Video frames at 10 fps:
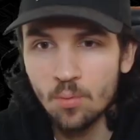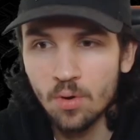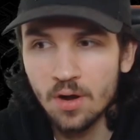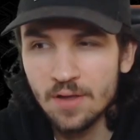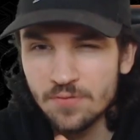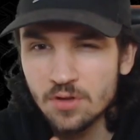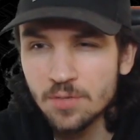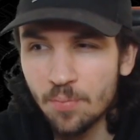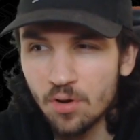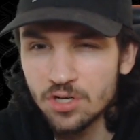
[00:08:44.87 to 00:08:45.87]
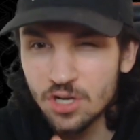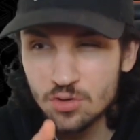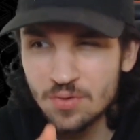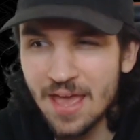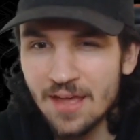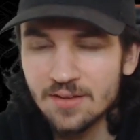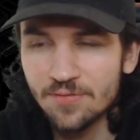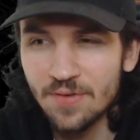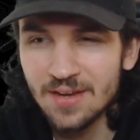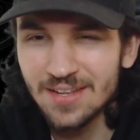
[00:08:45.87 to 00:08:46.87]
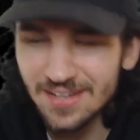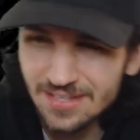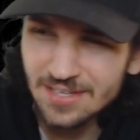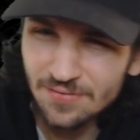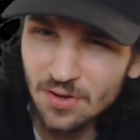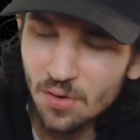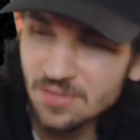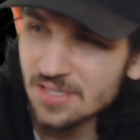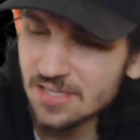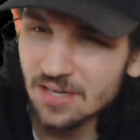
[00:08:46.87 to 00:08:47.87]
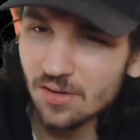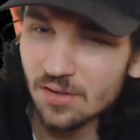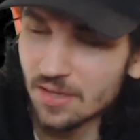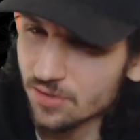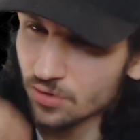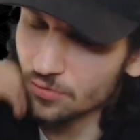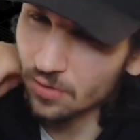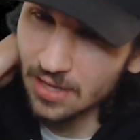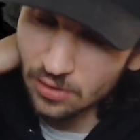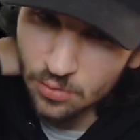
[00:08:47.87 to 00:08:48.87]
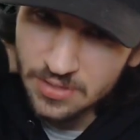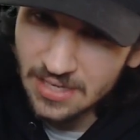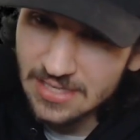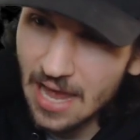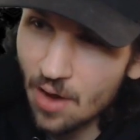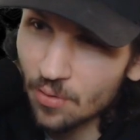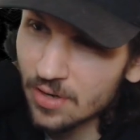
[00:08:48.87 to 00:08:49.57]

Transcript: where if there's a push and you can't defend it, this even goes in single elixir for like losing a tower.